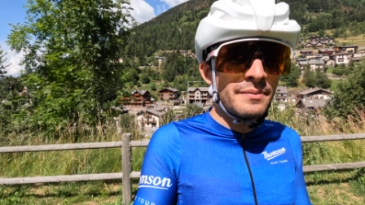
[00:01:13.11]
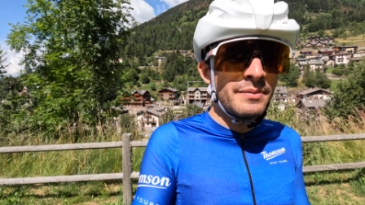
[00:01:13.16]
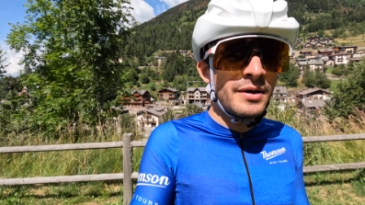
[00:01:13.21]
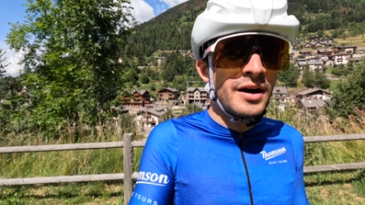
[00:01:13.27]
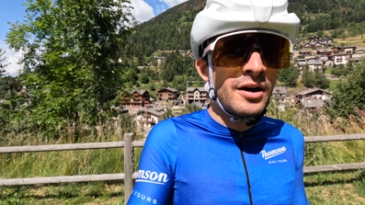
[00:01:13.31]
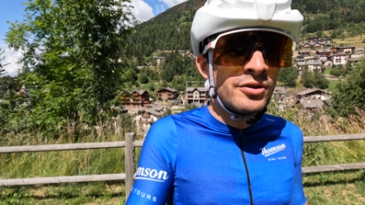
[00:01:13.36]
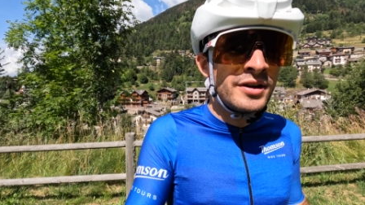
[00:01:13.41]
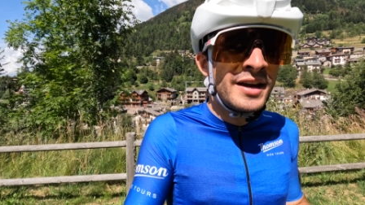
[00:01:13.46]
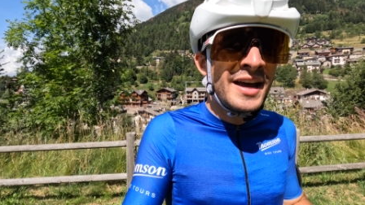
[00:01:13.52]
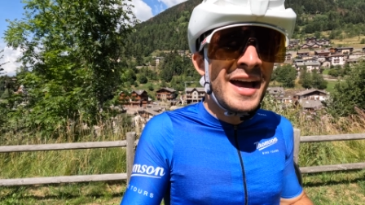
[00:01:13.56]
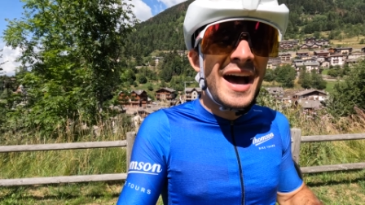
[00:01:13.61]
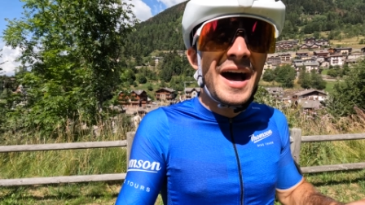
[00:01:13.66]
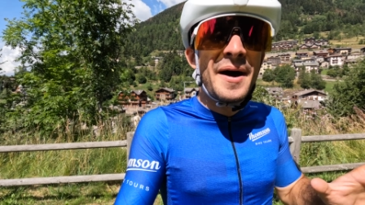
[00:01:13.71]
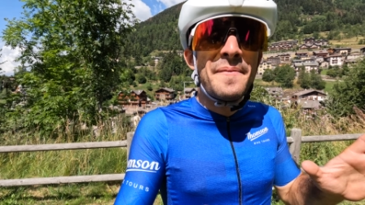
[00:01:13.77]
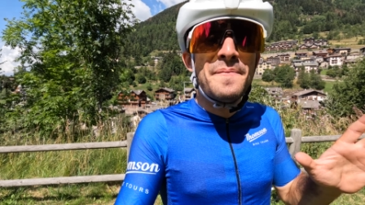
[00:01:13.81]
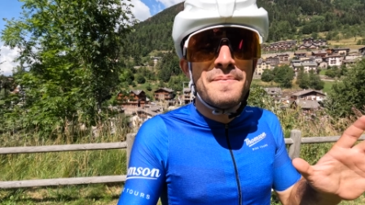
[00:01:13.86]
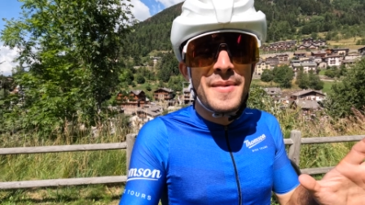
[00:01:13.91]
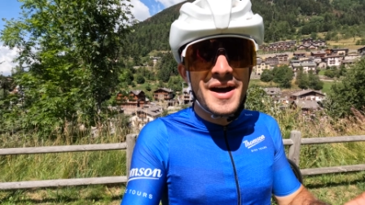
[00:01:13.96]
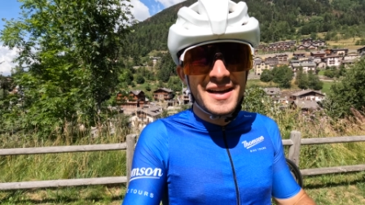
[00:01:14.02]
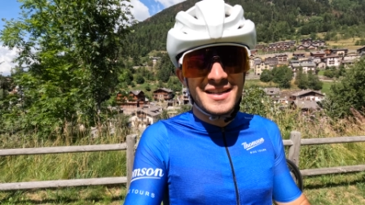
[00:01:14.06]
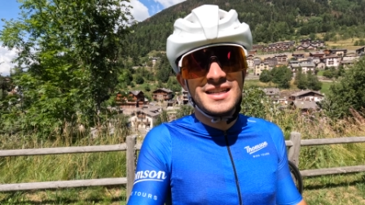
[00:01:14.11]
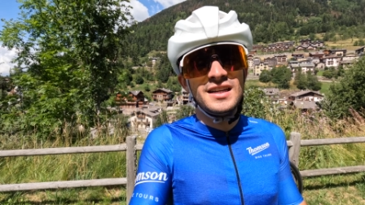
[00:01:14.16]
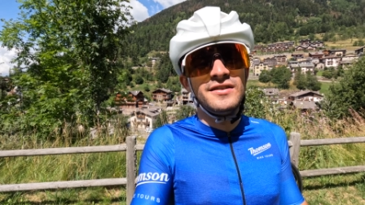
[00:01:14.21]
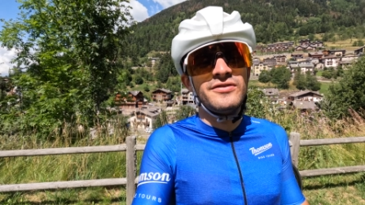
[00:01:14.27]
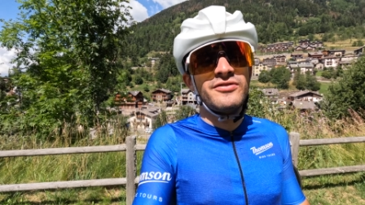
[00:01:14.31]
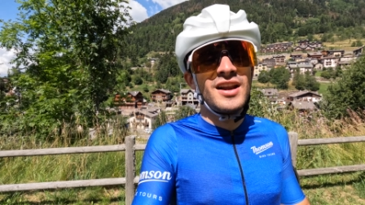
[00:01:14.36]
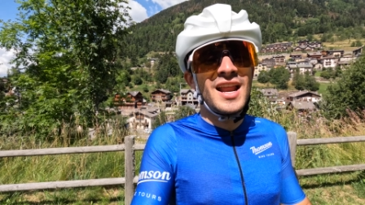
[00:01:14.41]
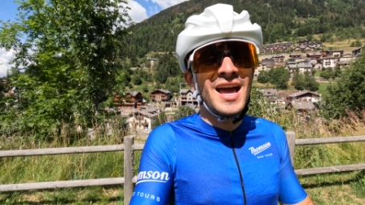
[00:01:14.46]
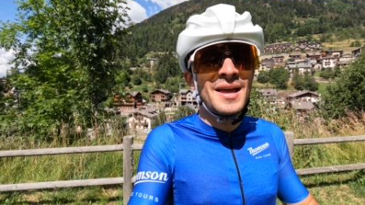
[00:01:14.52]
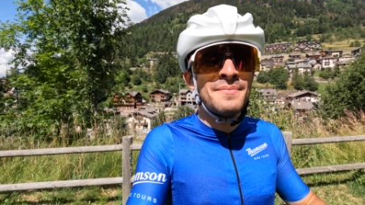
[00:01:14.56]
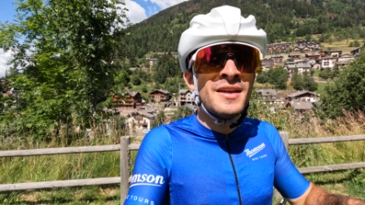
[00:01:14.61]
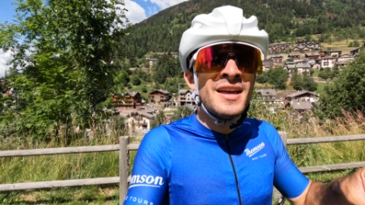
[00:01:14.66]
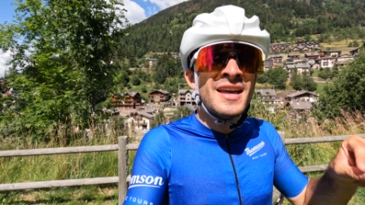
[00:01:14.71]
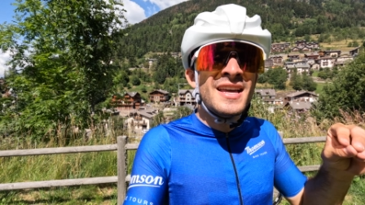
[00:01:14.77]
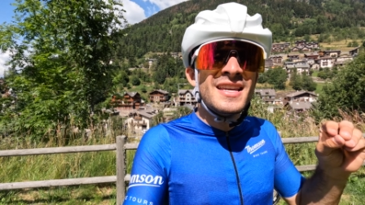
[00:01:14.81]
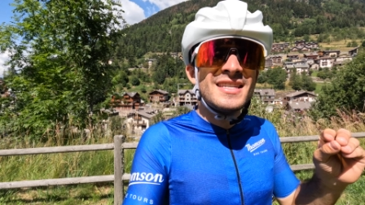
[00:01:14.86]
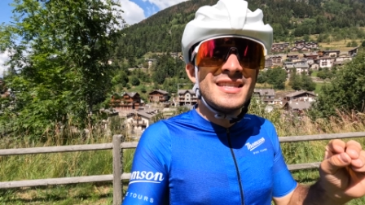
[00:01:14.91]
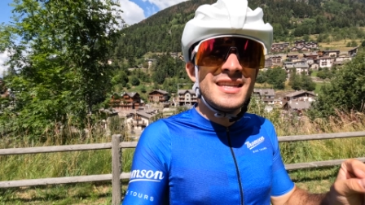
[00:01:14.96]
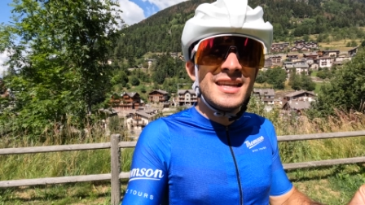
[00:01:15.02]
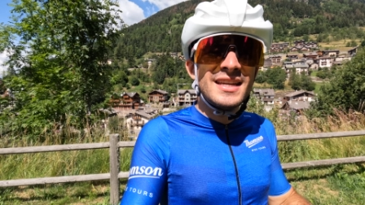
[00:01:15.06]
about a massive climb,
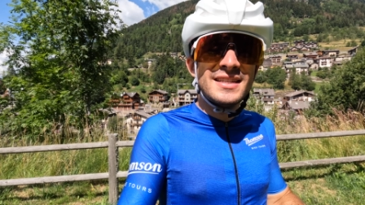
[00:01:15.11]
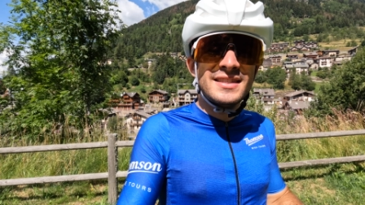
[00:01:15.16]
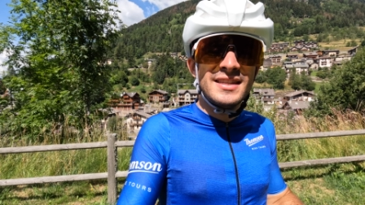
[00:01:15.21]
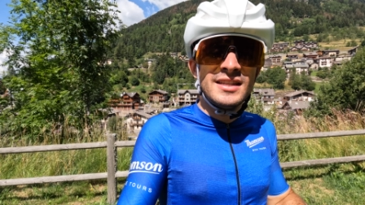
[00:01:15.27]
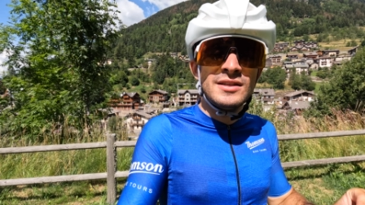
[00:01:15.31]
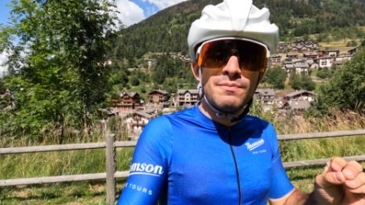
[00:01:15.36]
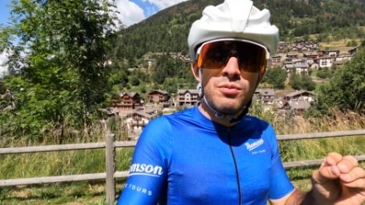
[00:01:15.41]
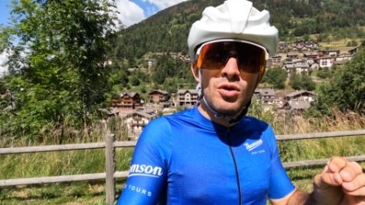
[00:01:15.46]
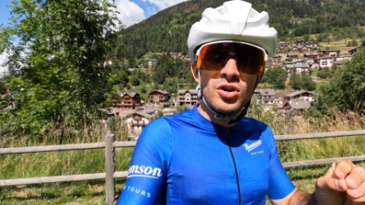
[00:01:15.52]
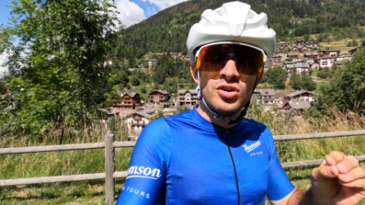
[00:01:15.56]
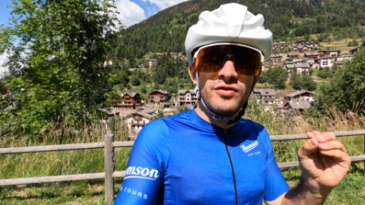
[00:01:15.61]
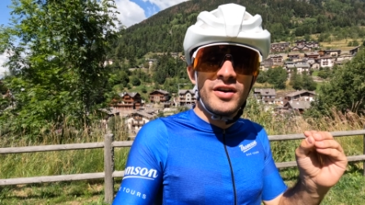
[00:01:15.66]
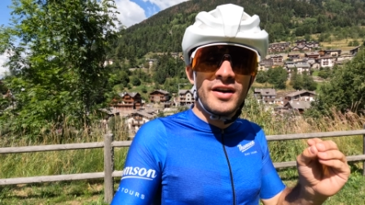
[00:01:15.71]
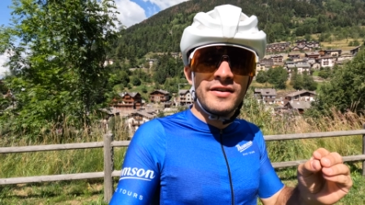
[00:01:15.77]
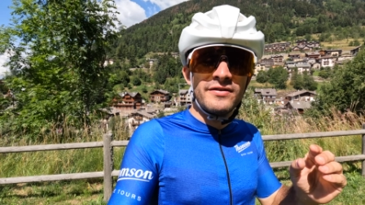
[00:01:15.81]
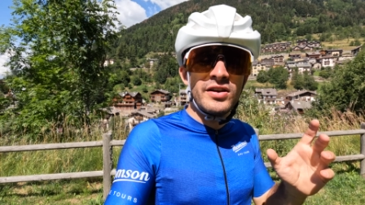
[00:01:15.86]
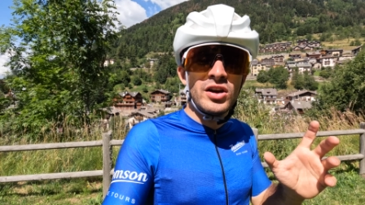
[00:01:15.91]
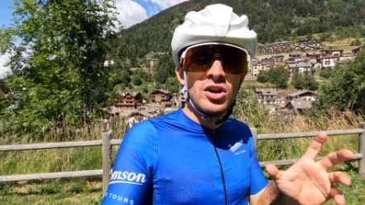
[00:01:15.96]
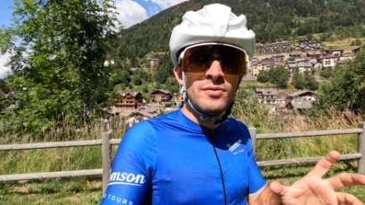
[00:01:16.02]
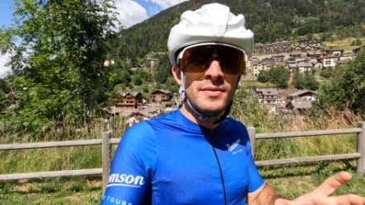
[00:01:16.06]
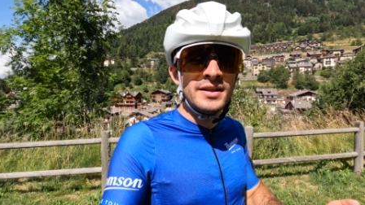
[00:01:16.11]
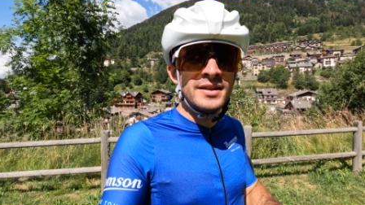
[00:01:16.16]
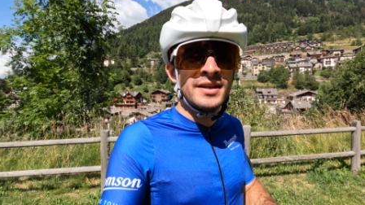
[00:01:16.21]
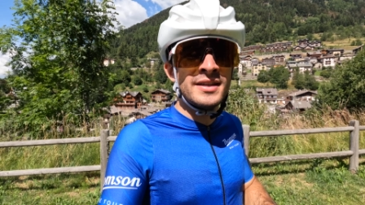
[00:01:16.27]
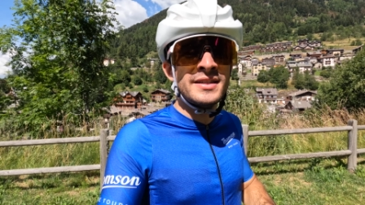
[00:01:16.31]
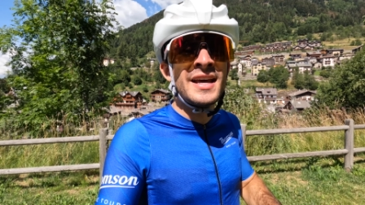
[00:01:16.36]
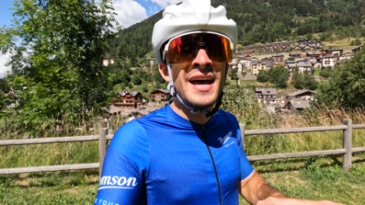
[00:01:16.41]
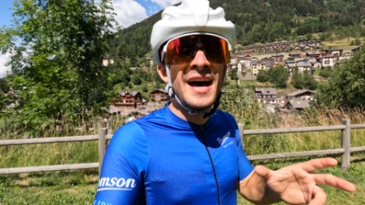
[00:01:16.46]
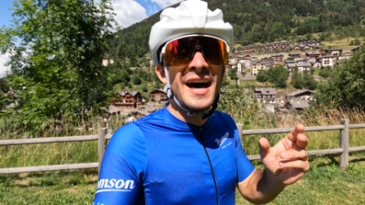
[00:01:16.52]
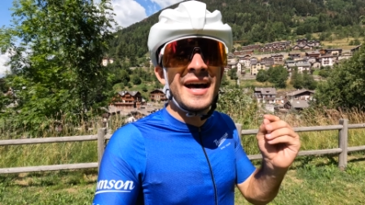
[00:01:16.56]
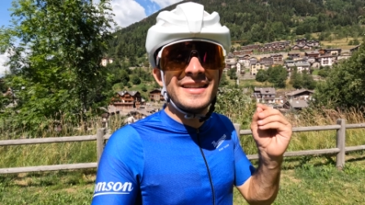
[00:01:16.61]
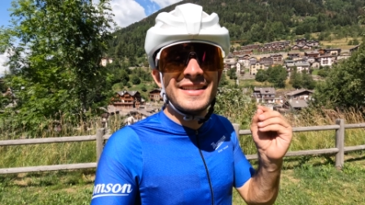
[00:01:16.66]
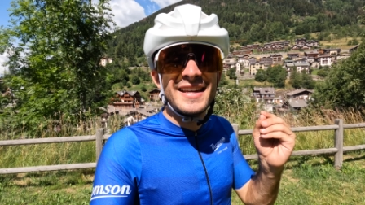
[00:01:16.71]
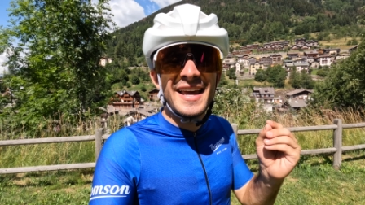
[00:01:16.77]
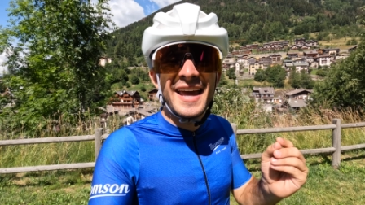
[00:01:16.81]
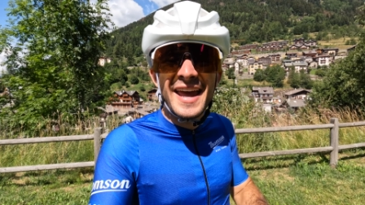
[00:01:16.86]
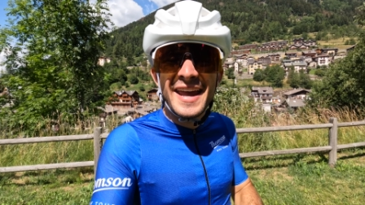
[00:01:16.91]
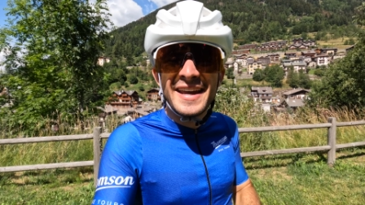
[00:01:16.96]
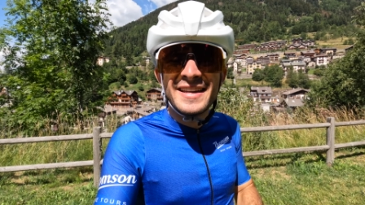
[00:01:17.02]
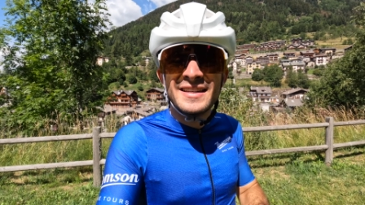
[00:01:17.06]
16.5 kilometers at
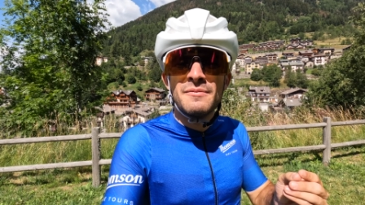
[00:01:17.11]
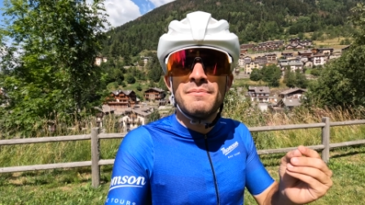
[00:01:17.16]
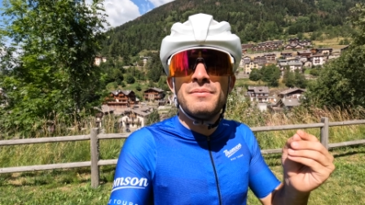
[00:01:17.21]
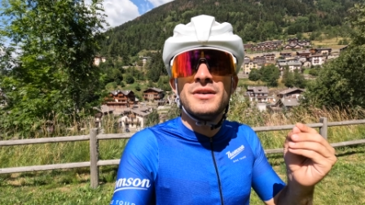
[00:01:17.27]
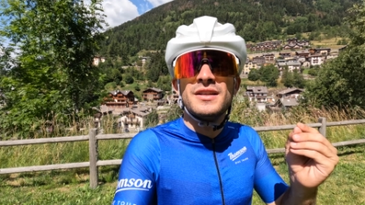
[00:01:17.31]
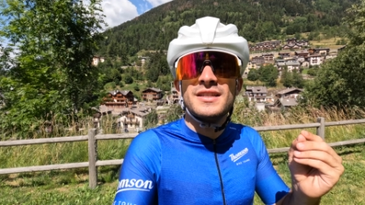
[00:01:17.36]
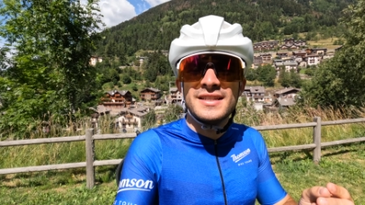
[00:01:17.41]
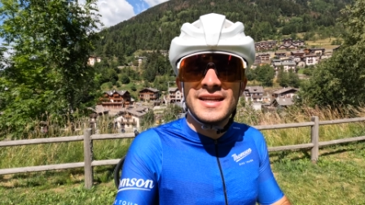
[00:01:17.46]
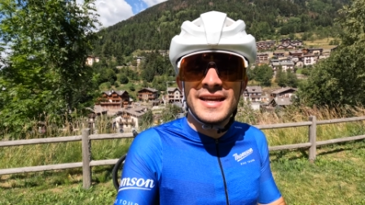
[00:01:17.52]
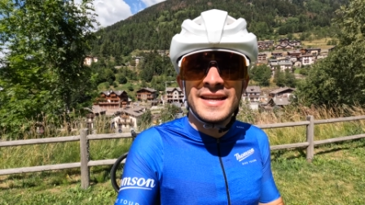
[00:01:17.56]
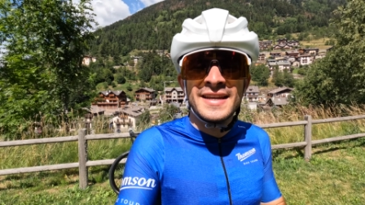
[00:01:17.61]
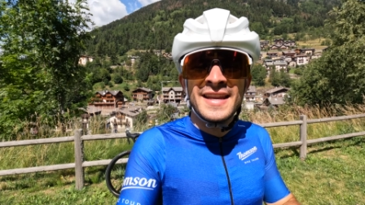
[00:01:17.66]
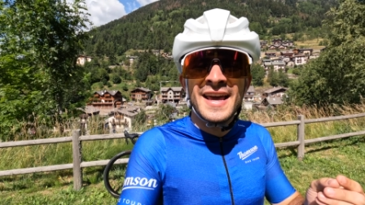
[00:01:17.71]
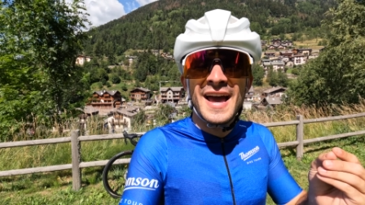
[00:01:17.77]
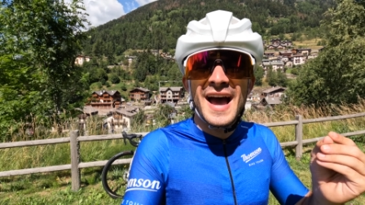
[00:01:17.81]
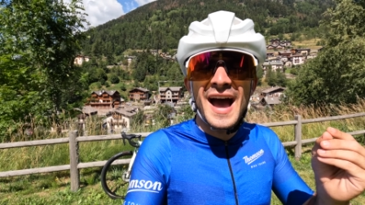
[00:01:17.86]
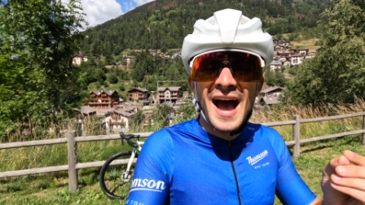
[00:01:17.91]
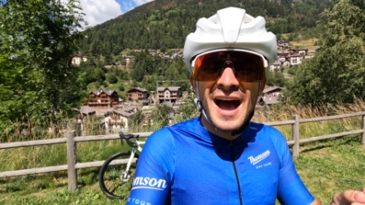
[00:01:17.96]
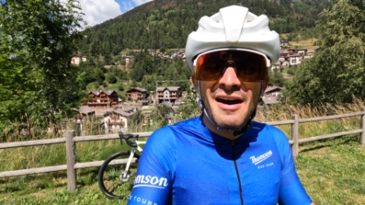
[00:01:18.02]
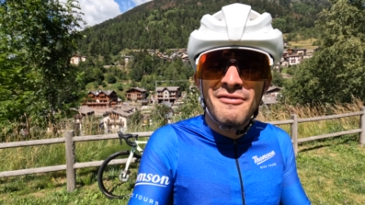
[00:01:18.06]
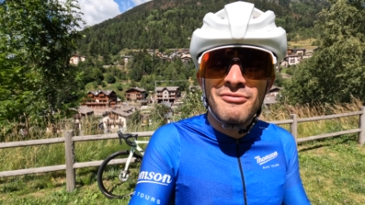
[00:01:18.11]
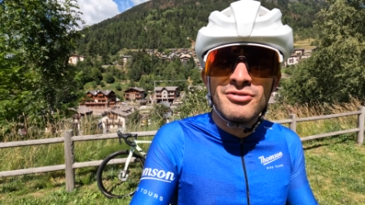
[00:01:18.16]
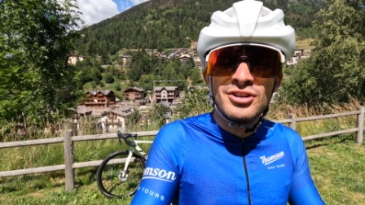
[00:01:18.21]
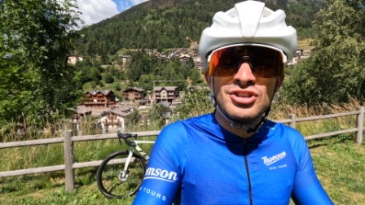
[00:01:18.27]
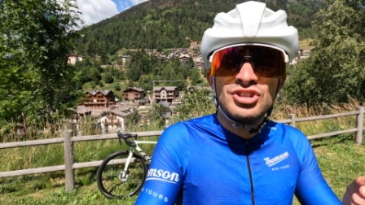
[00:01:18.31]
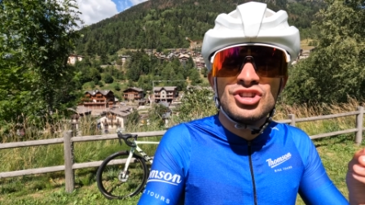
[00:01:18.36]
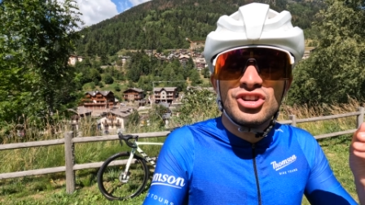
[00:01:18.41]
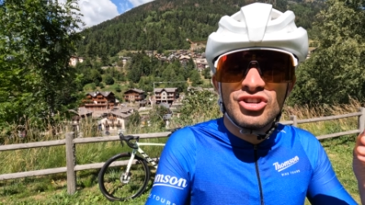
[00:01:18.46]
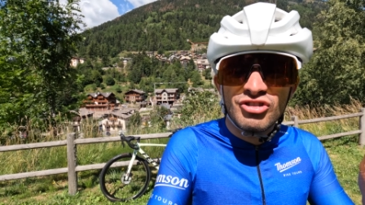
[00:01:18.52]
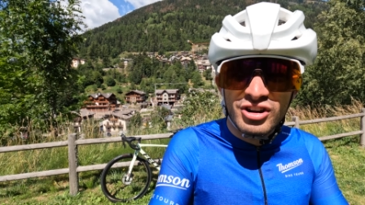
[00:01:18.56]
8% average